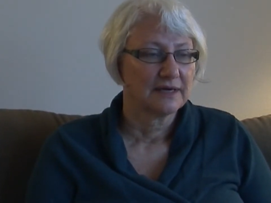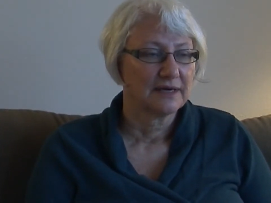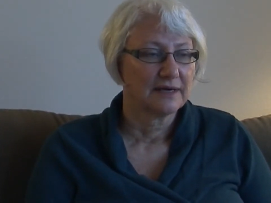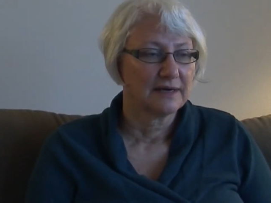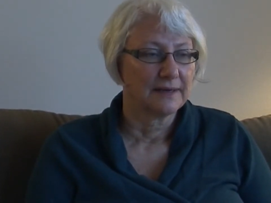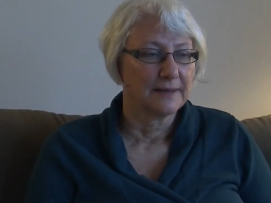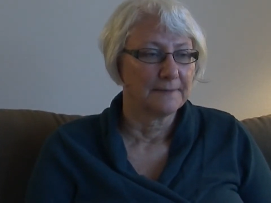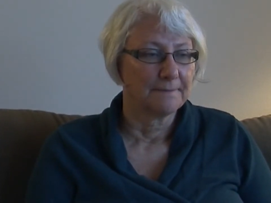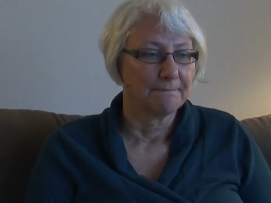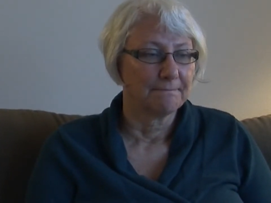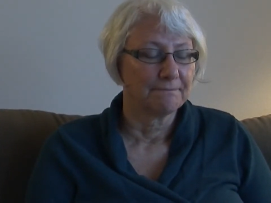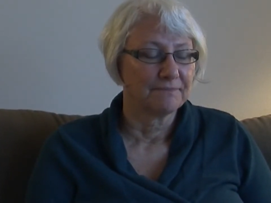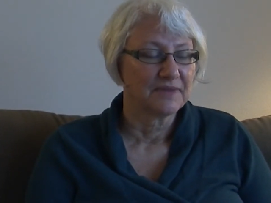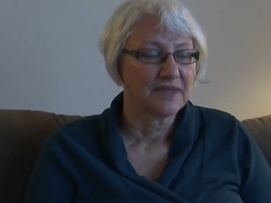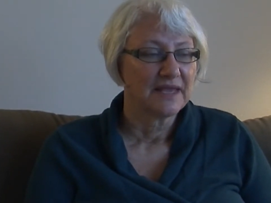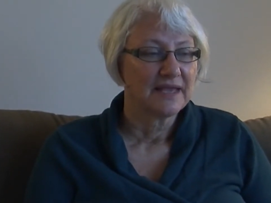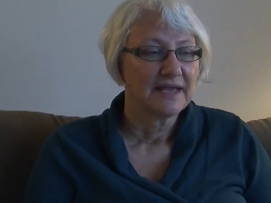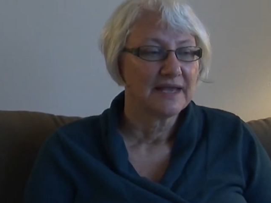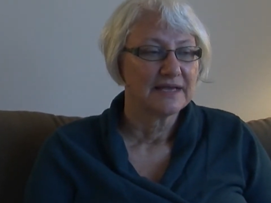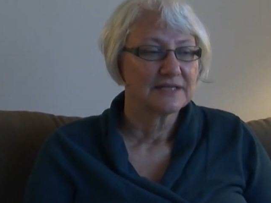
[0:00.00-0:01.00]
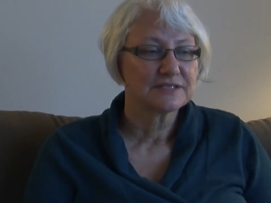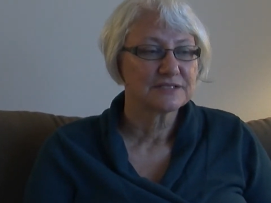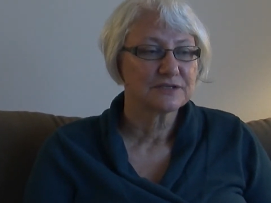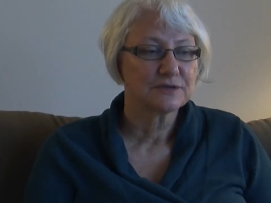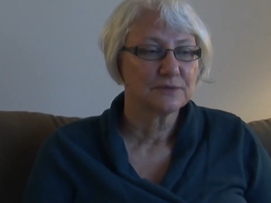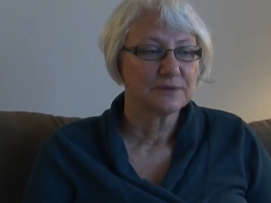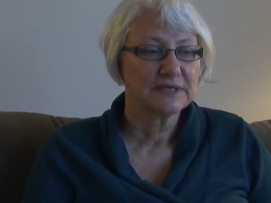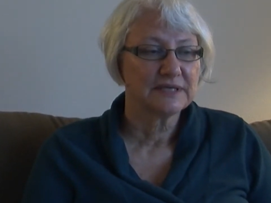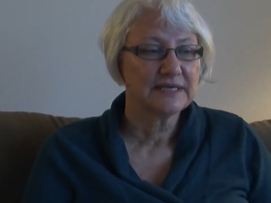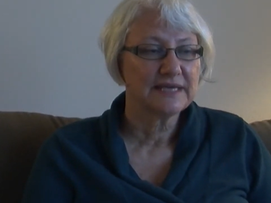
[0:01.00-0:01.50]
Um, and
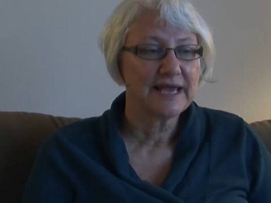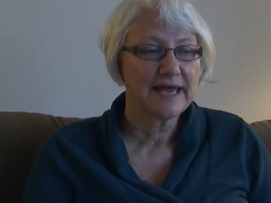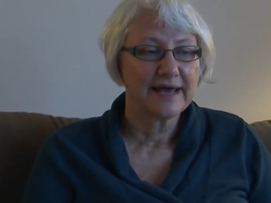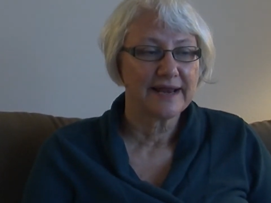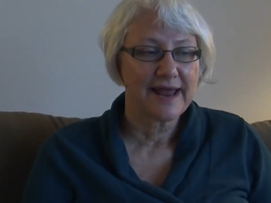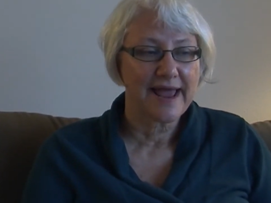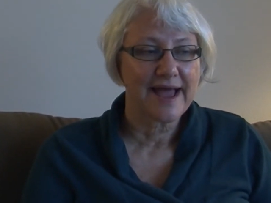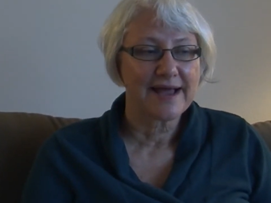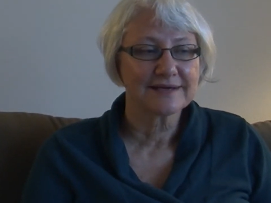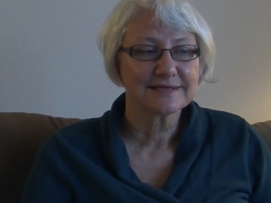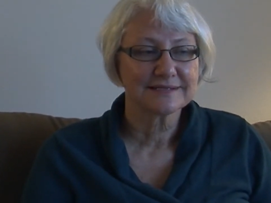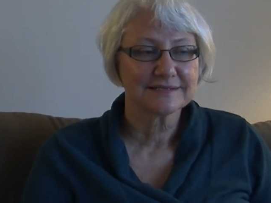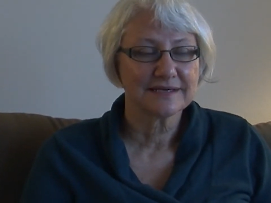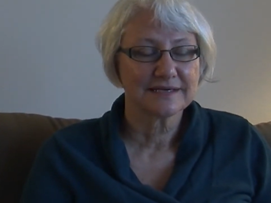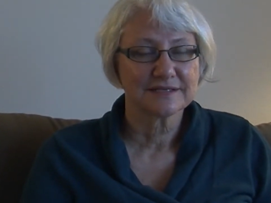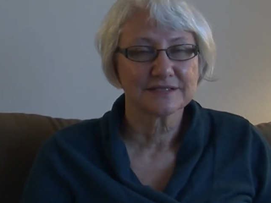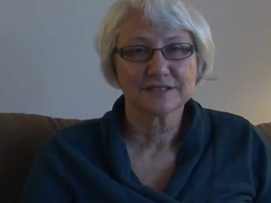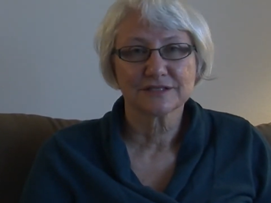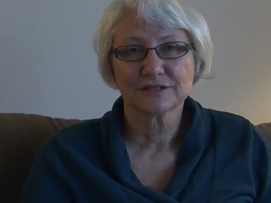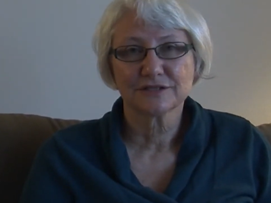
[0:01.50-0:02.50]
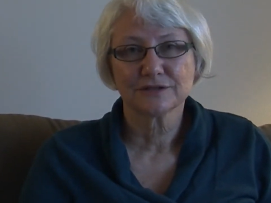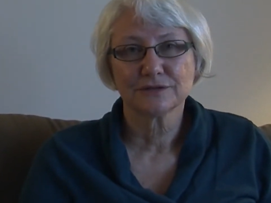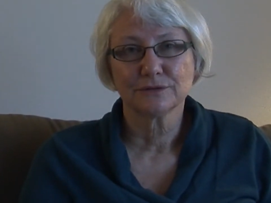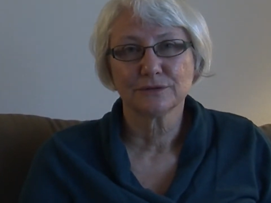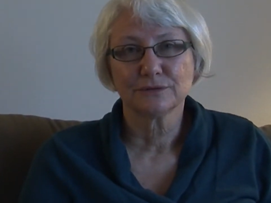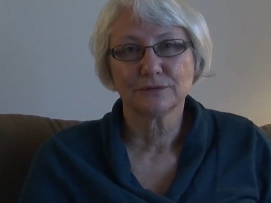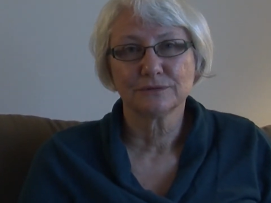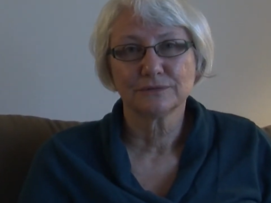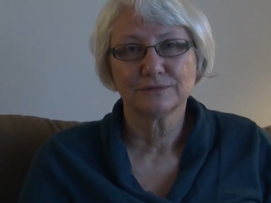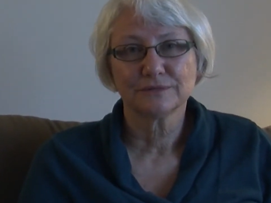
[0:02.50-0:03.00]
so he had access
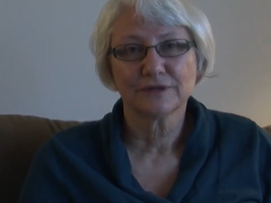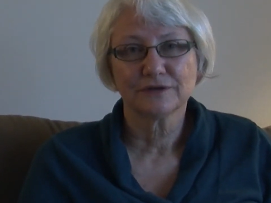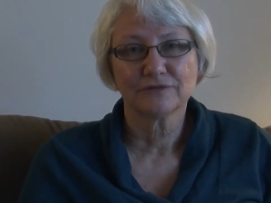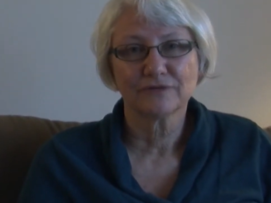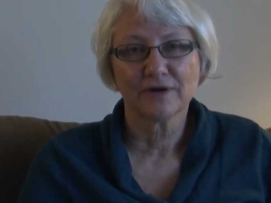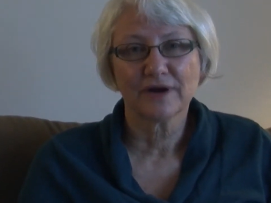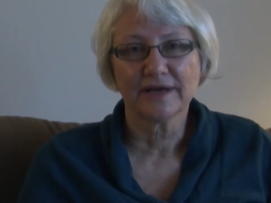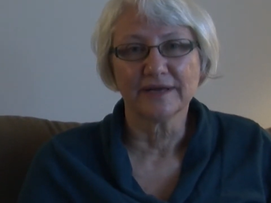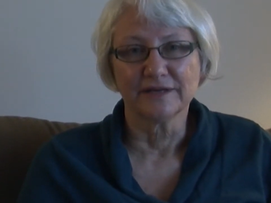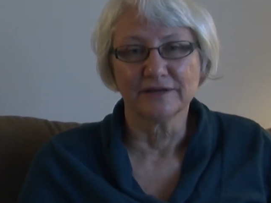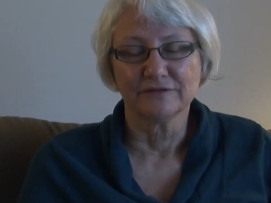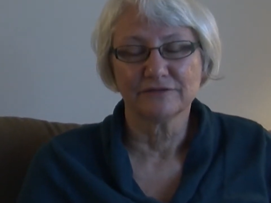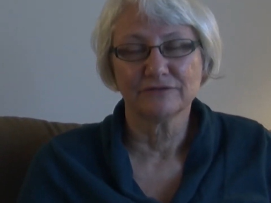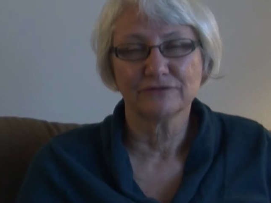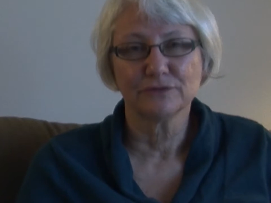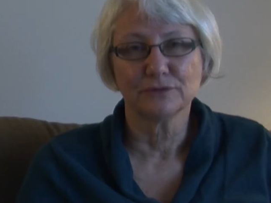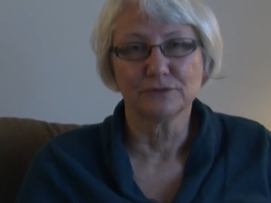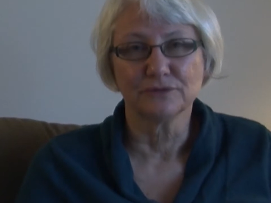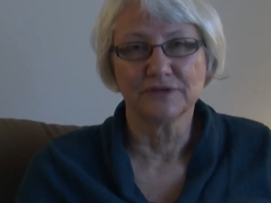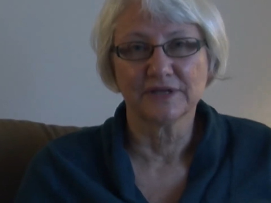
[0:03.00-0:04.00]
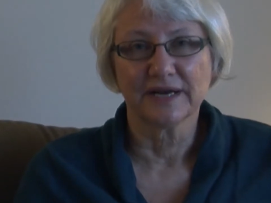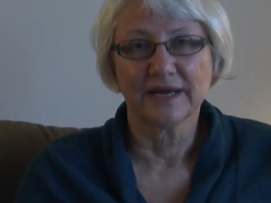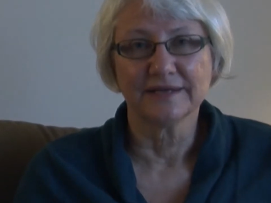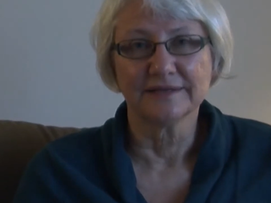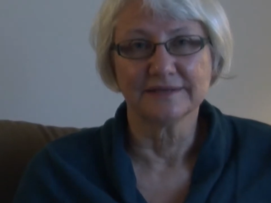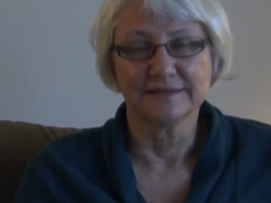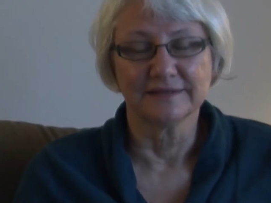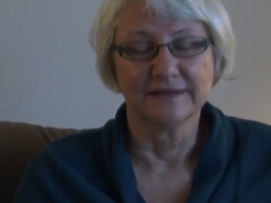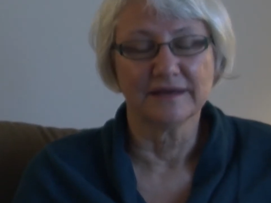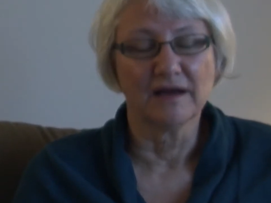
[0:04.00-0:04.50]
to a variety of food that I
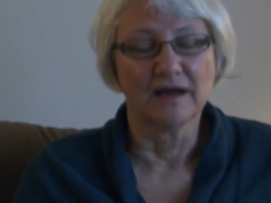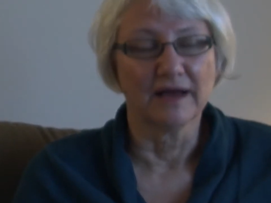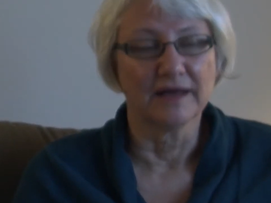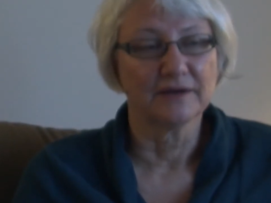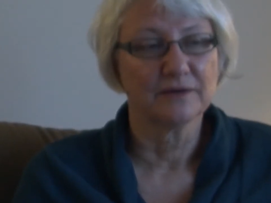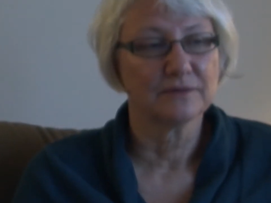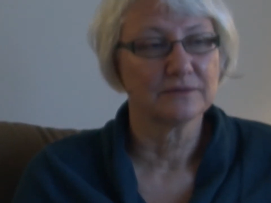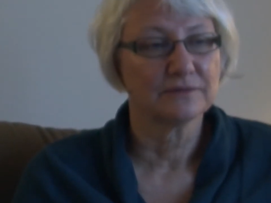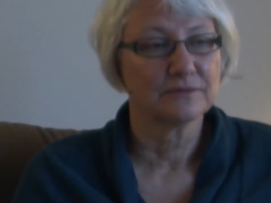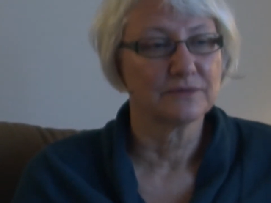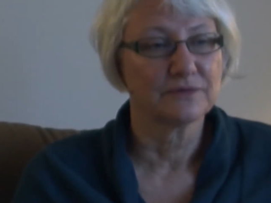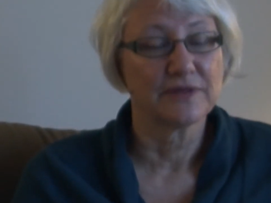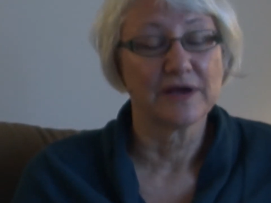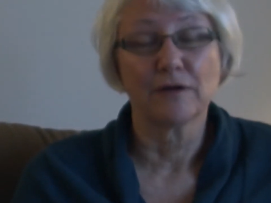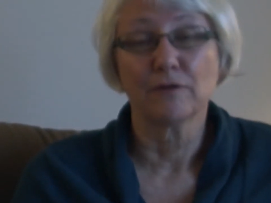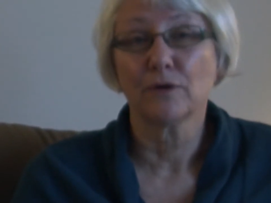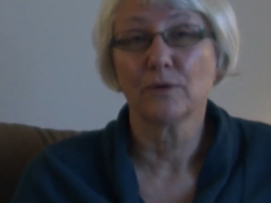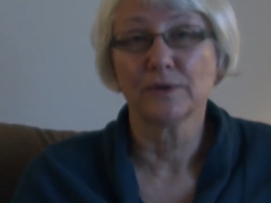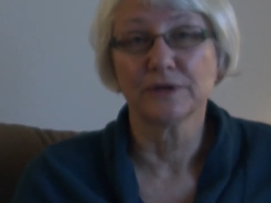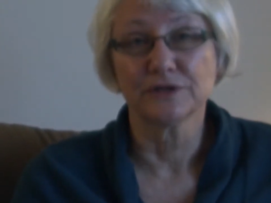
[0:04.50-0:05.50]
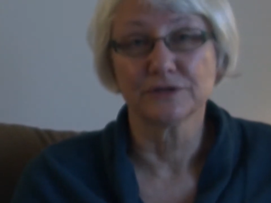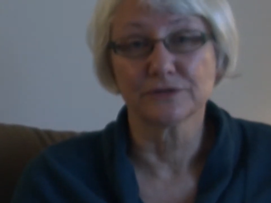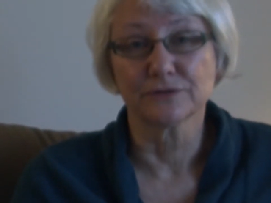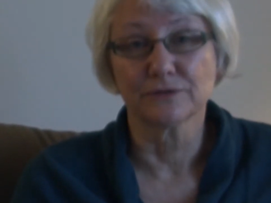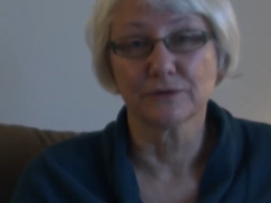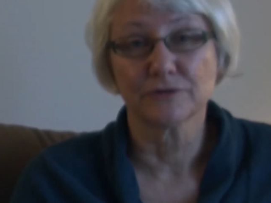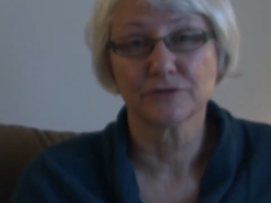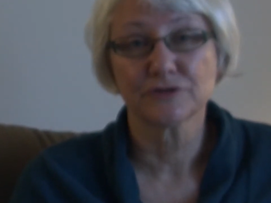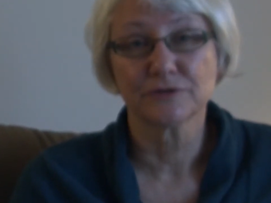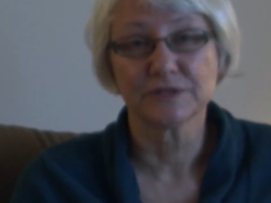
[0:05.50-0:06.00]
did not without going to the
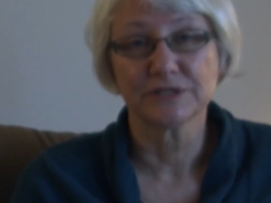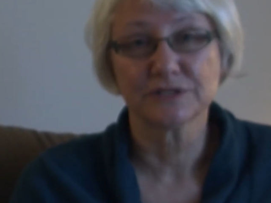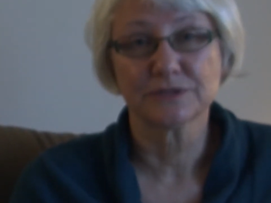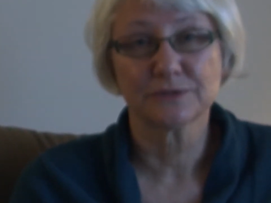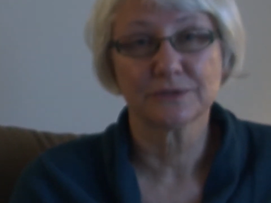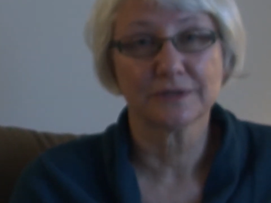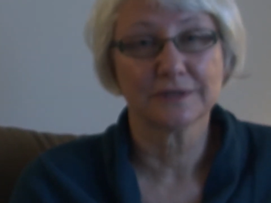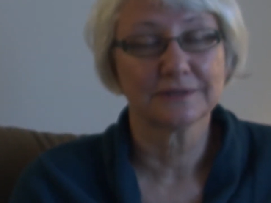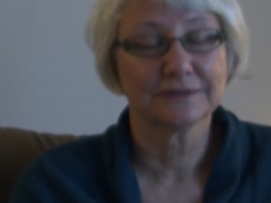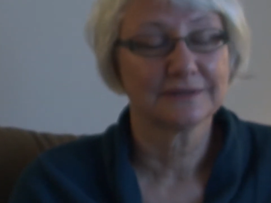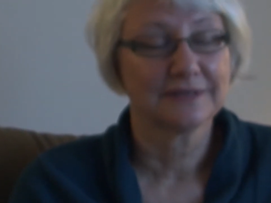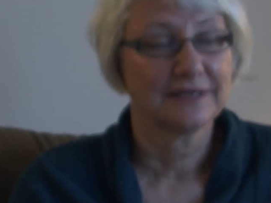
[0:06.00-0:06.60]
grocery store.